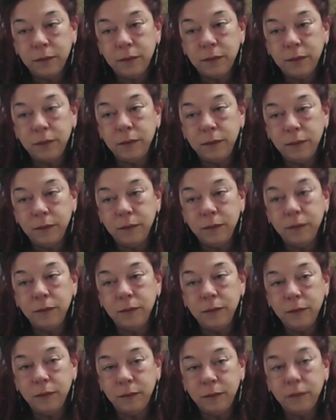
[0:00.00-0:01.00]

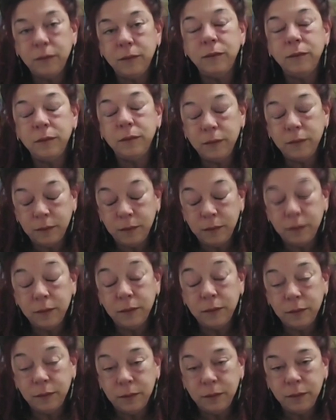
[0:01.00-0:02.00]

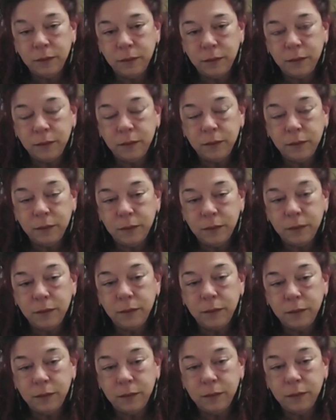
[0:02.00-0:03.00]

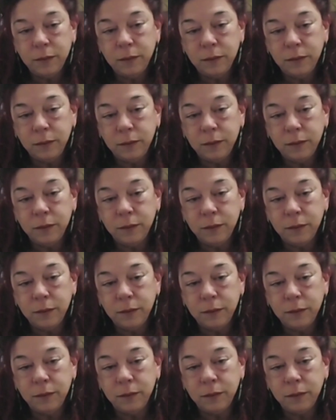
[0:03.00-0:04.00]

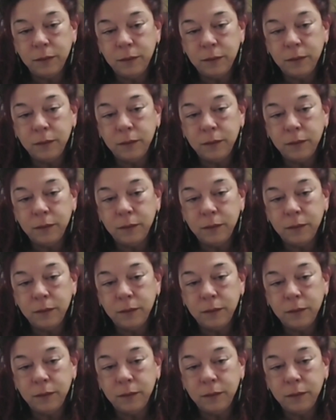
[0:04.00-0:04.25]
(silent)